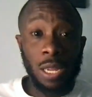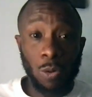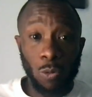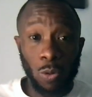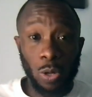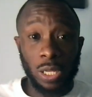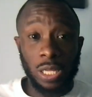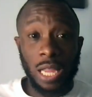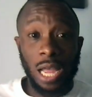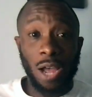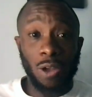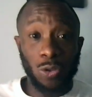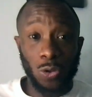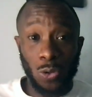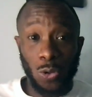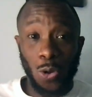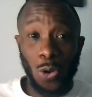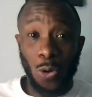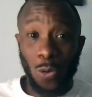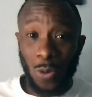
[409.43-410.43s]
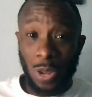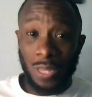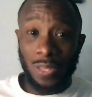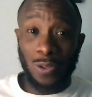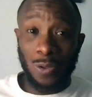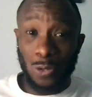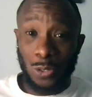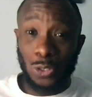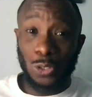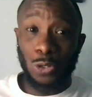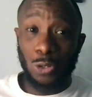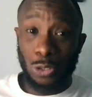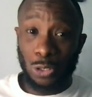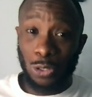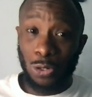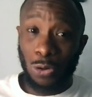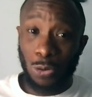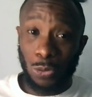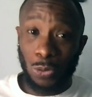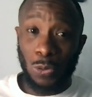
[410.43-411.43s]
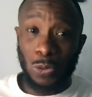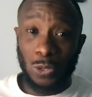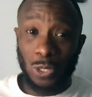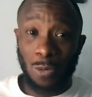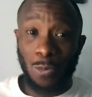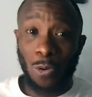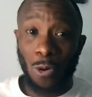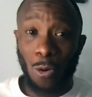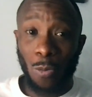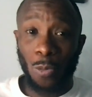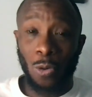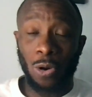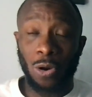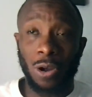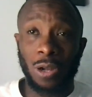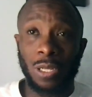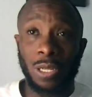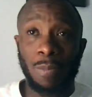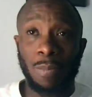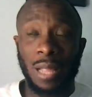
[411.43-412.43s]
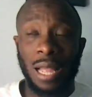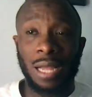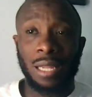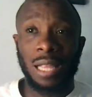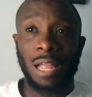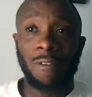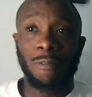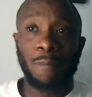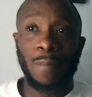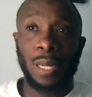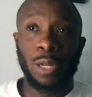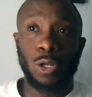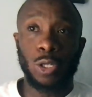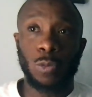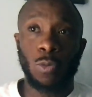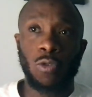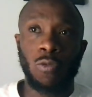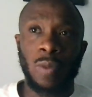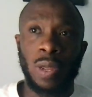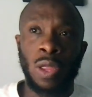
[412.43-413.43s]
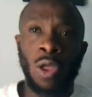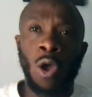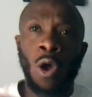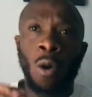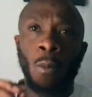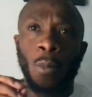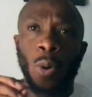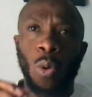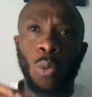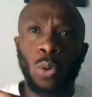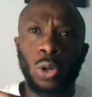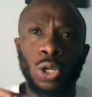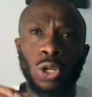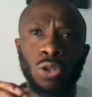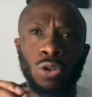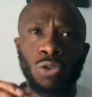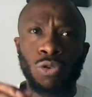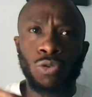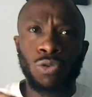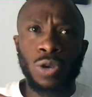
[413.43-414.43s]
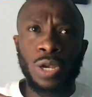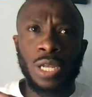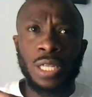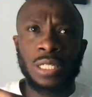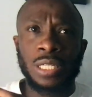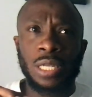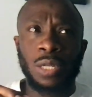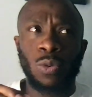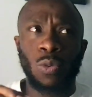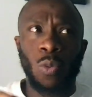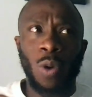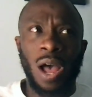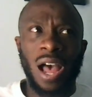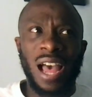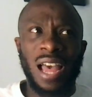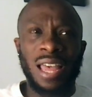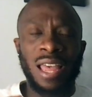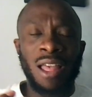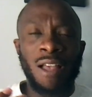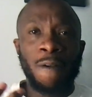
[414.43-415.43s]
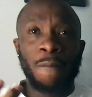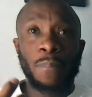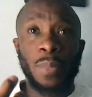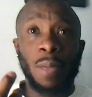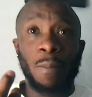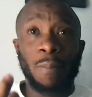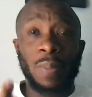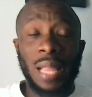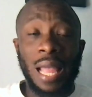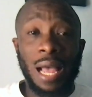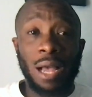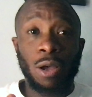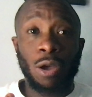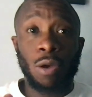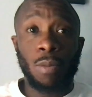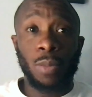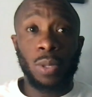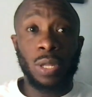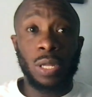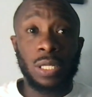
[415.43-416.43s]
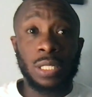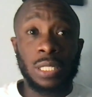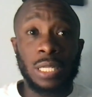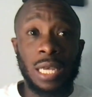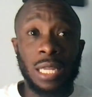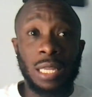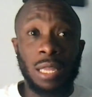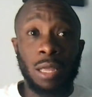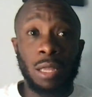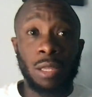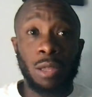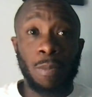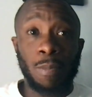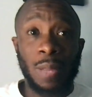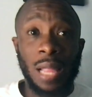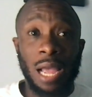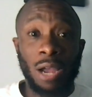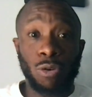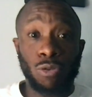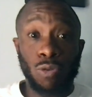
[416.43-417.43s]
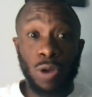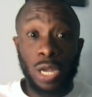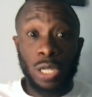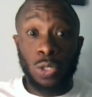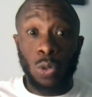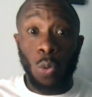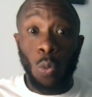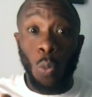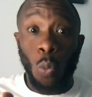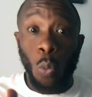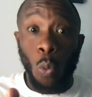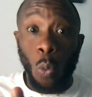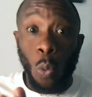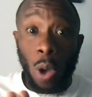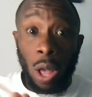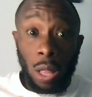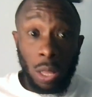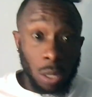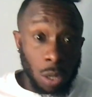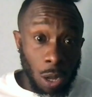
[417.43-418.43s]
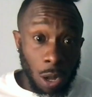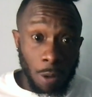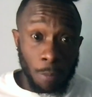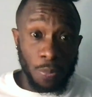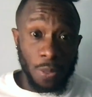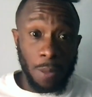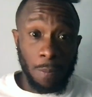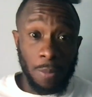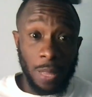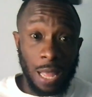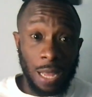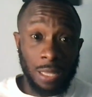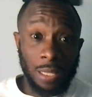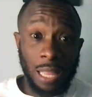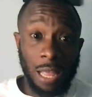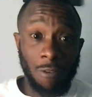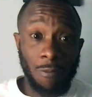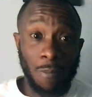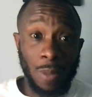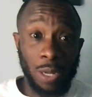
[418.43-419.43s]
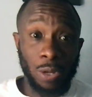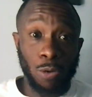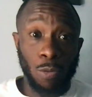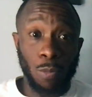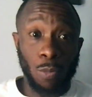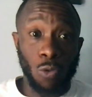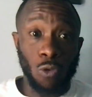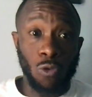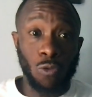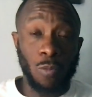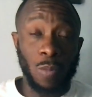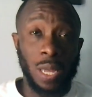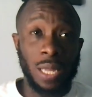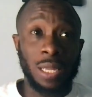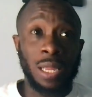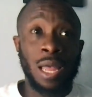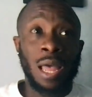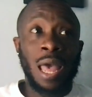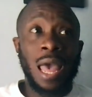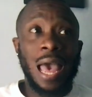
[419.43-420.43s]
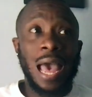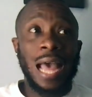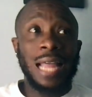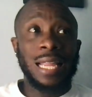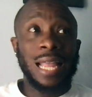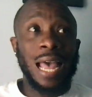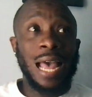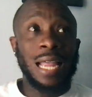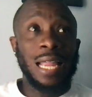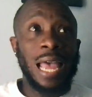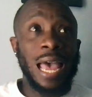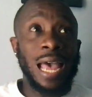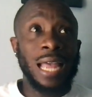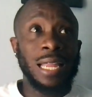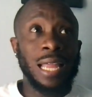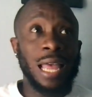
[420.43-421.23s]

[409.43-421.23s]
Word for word: well, now you know and you, you should go do some homework on the Black Lives Matters movement. But one of the reason why the black community and the, the black race welcome the Black Lives Matter movement and, and, and,